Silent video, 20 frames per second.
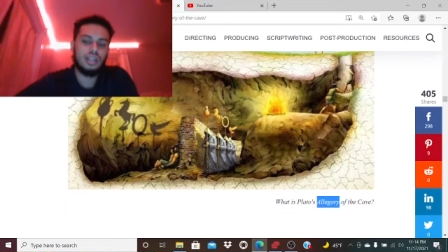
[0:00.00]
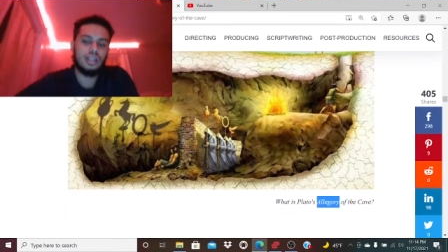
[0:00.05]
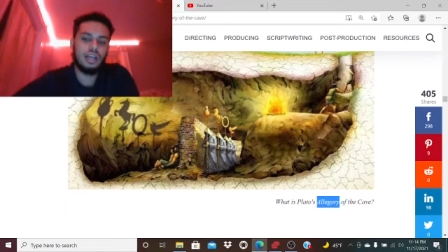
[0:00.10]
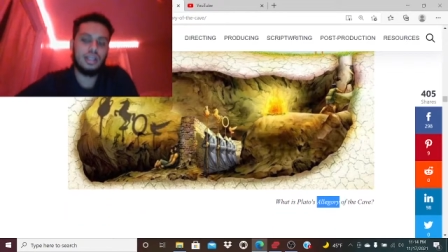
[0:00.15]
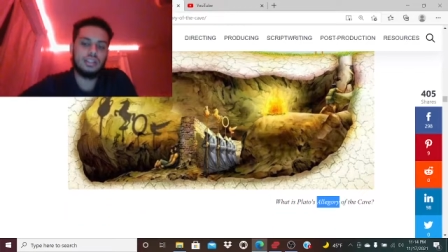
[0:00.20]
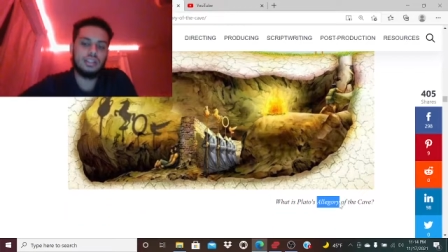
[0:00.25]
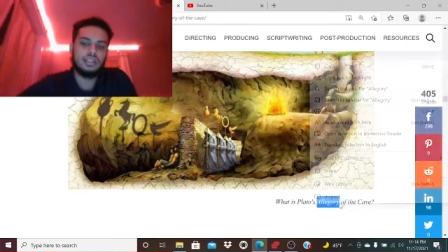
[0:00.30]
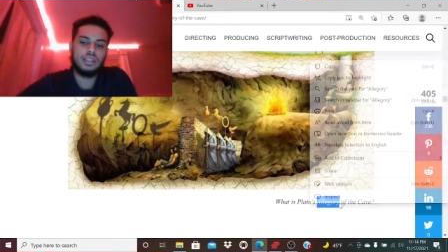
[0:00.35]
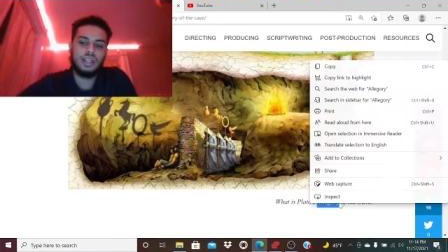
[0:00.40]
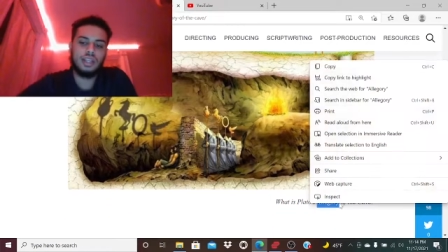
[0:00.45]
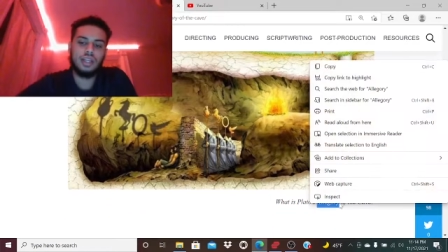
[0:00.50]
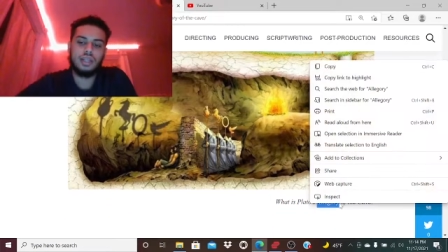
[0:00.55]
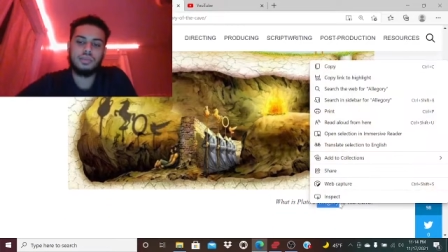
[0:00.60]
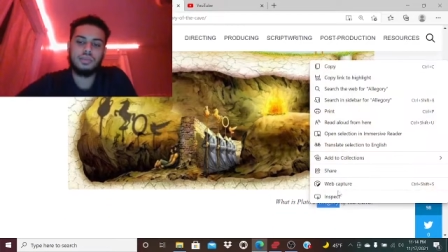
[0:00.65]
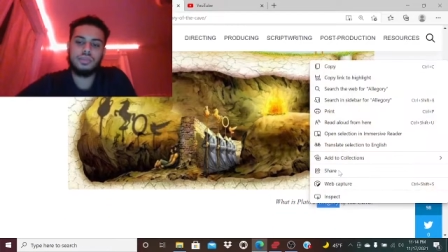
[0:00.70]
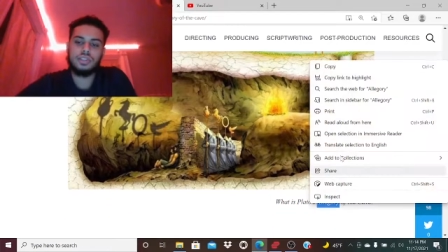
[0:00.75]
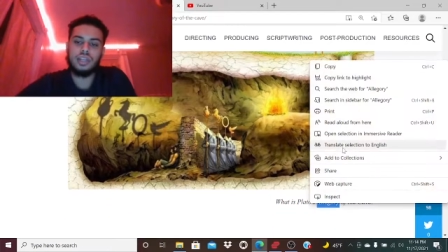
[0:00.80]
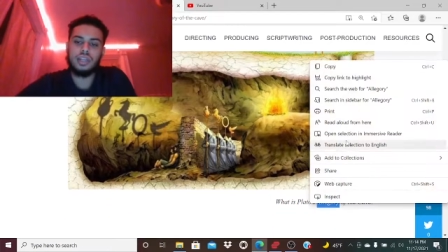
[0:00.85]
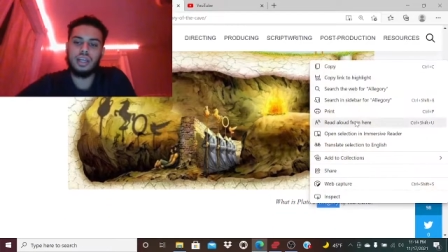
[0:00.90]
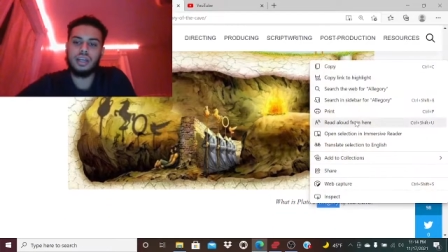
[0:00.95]
at
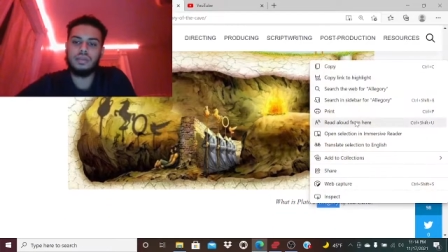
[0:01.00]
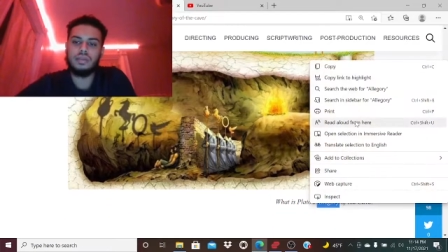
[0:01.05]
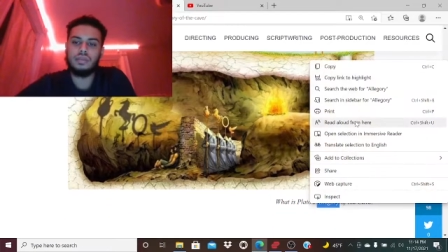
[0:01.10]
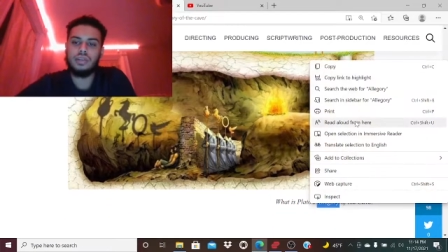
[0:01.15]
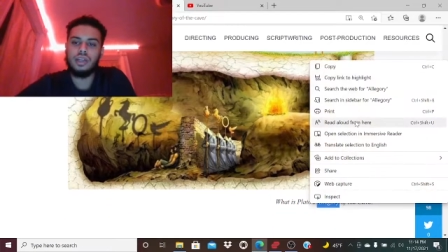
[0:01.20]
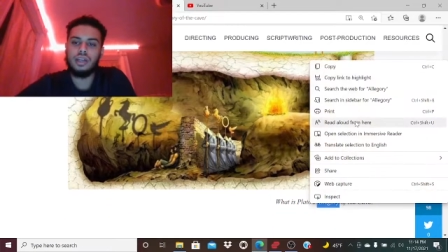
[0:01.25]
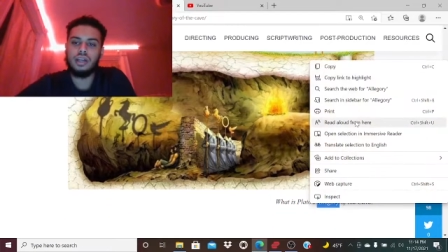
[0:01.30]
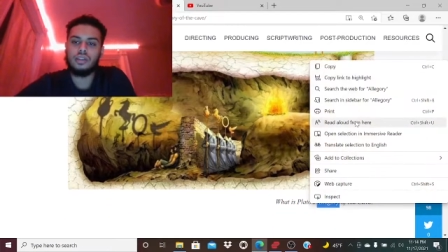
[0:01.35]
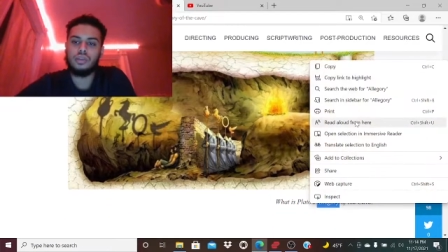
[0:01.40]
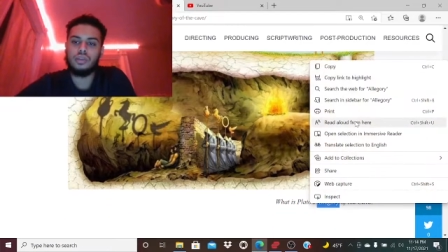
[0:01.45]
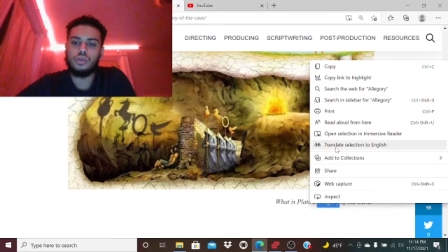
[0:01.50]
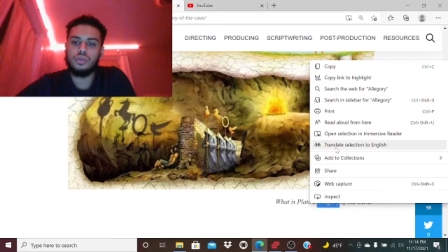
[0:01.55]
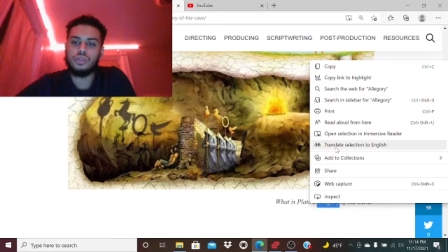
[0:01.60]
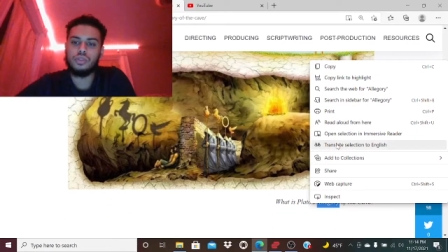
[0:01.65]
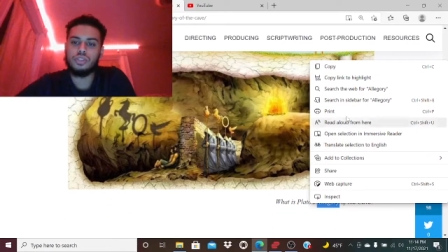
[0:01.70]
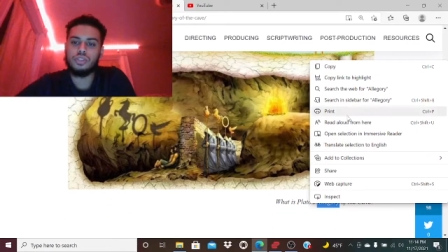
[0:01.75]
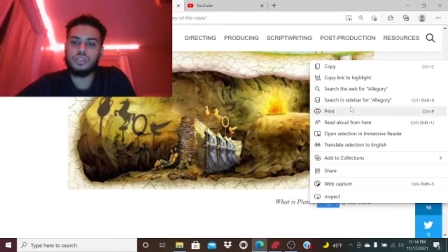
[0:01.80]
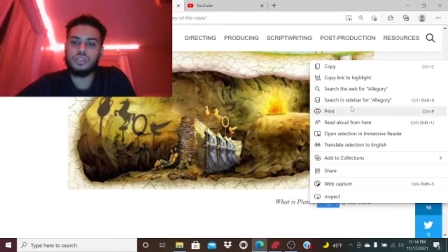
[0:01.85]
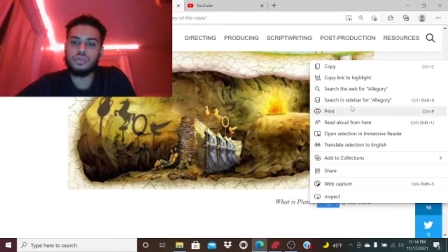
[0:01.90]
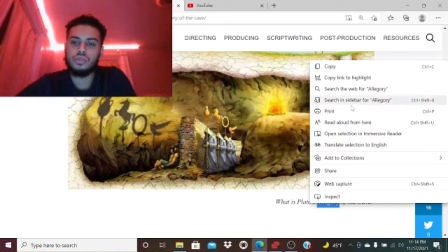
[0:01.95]
times I am not always
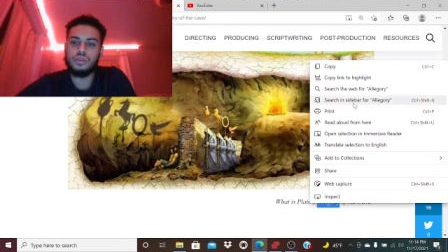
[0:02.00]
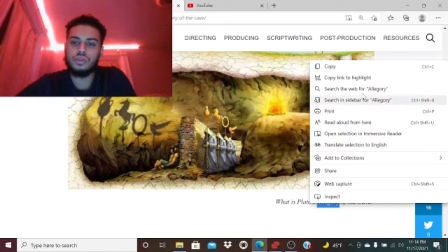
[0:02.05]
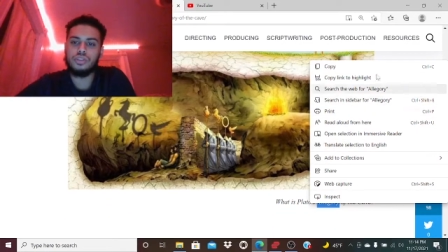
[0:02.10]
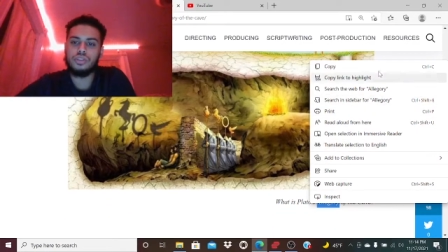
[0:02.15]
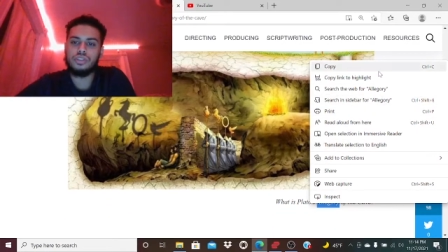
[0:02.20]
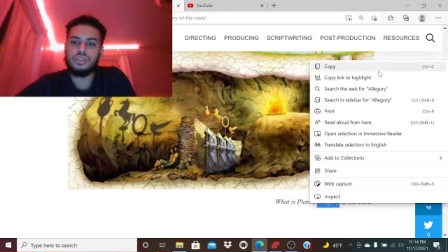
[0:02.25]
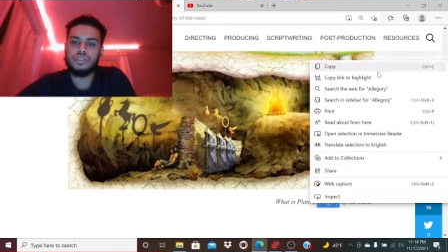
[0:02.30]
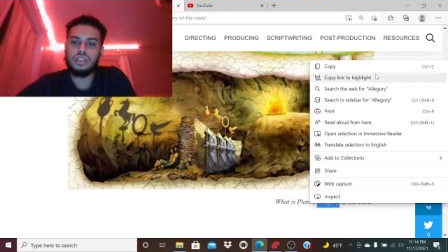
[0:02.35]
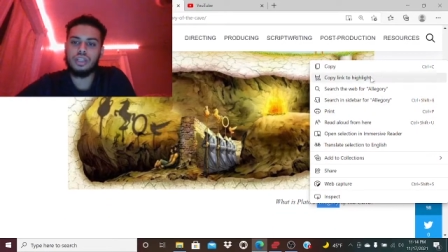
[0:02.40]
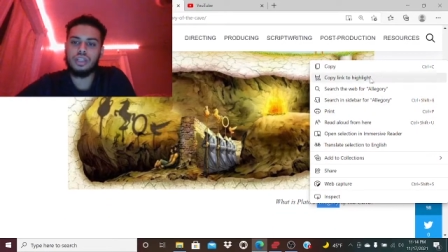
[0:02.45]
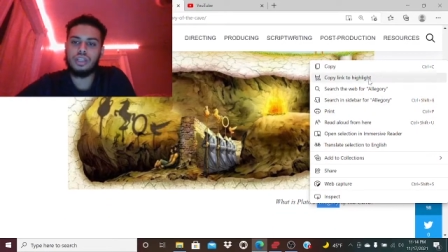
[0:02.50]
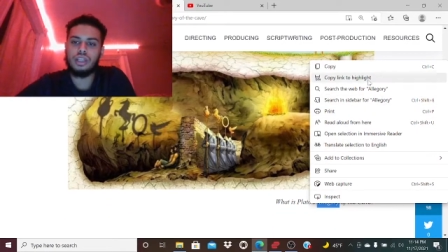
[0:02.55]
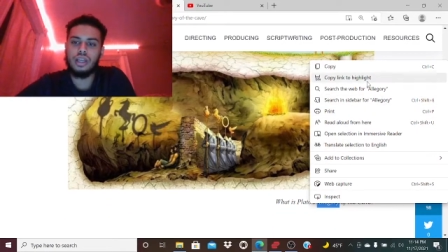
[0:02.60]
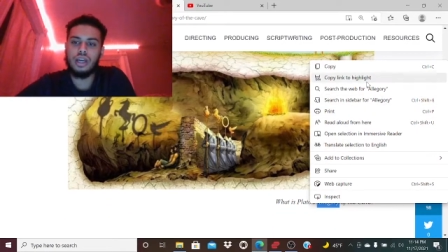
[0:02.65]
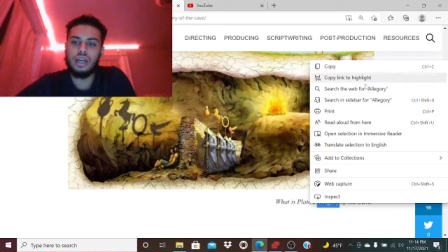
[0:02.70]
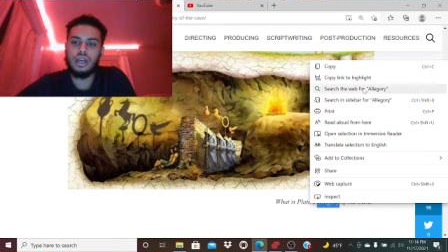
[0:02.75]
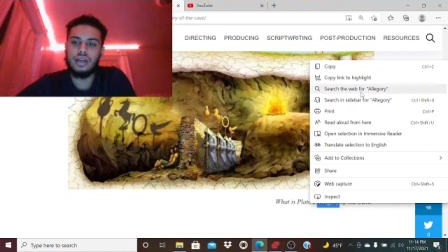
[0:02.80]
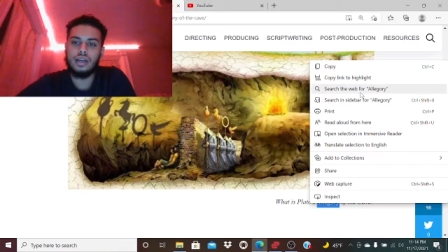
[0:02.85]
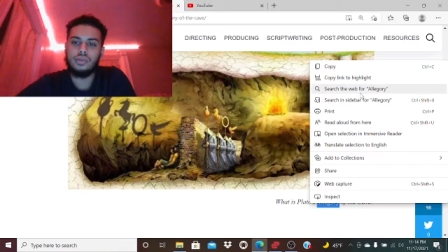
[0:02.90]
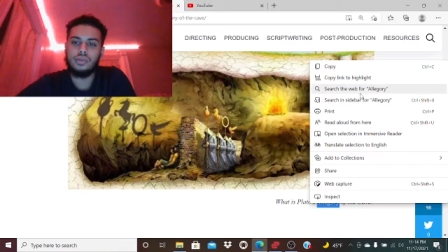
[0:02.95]
the smartest and
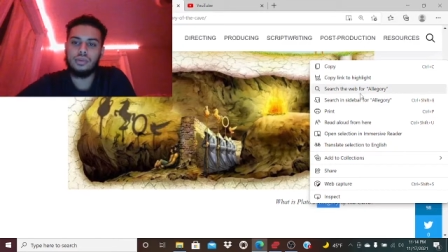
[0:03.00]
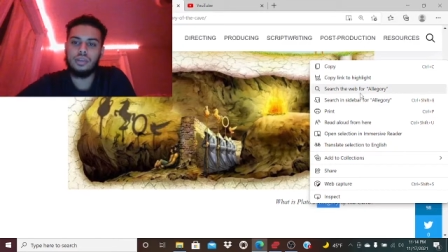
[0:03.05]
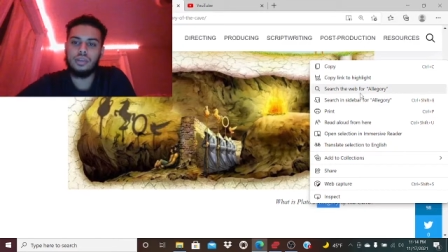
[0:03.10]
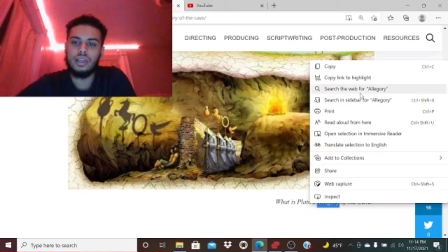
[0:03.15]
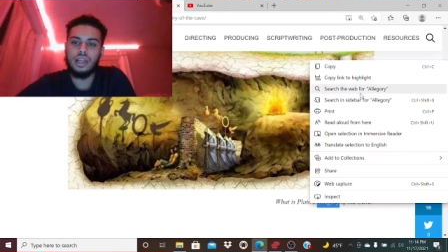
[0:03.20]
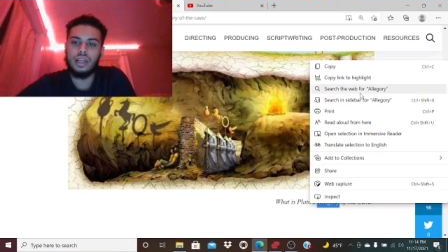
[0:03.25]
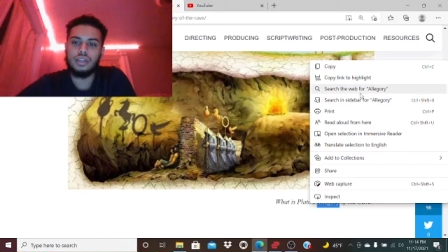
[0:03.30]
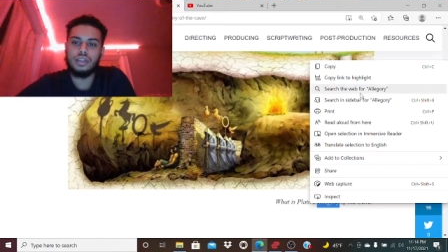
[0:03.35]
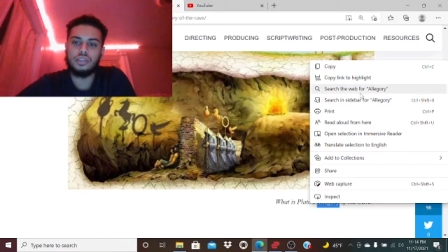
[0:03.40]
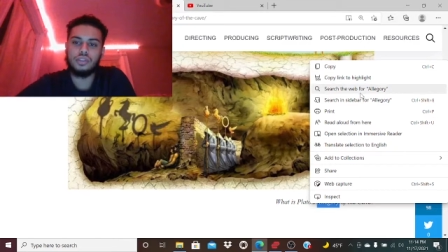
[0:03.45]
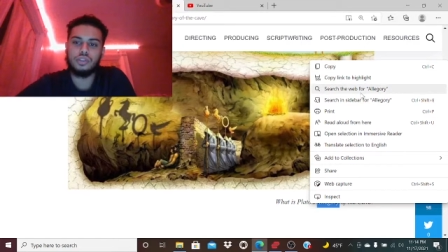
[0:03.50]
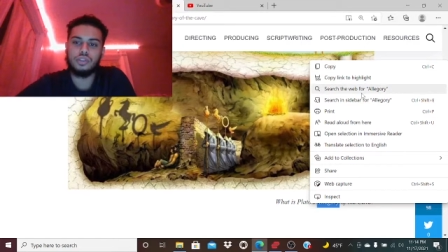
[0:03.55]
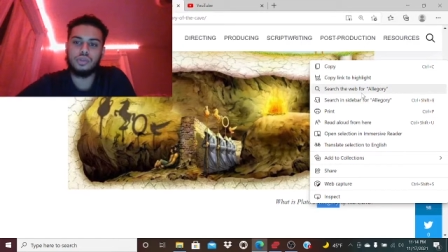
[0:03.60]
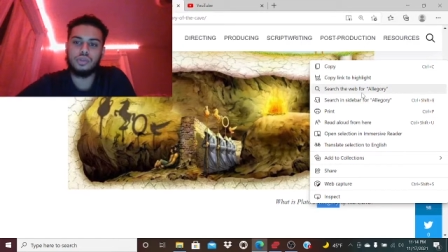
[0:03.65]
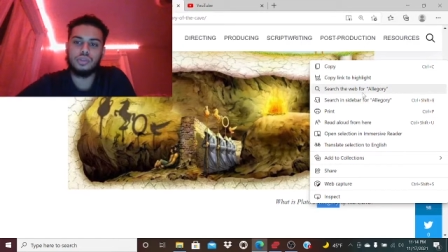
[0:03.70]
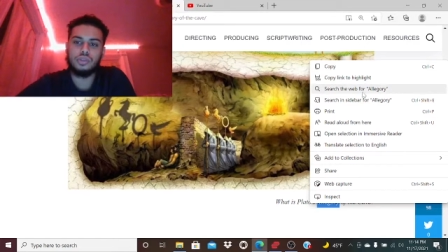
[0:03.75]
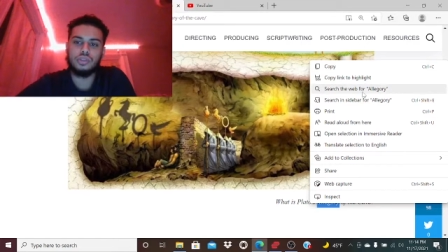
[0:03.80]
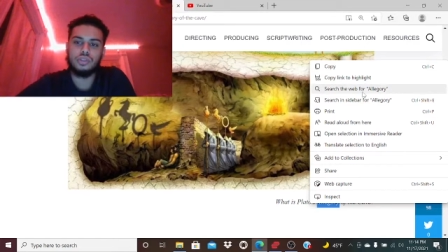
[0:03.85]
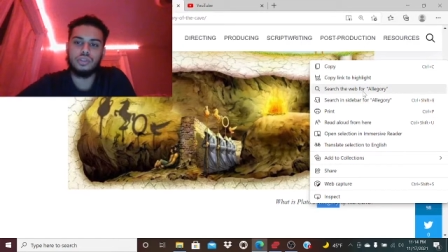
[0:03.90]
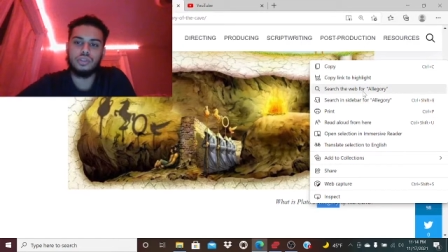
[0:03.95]
I would like to
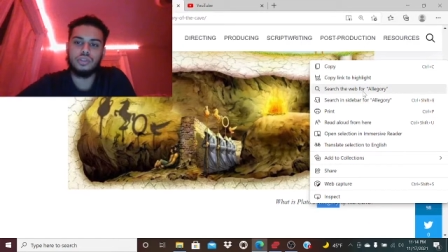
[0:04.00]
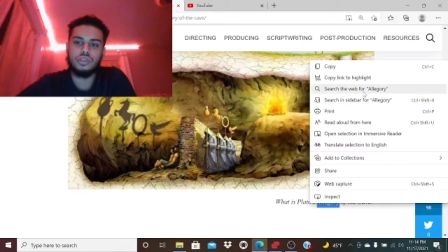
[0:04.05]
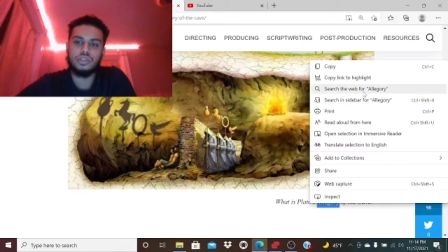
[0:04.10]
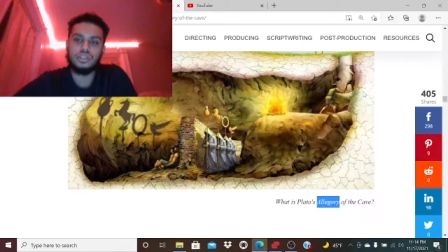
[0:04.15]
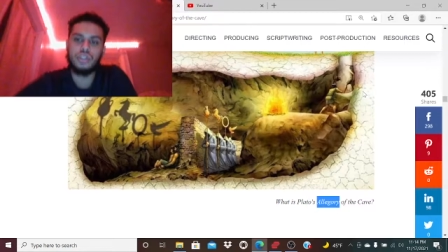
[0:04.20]
search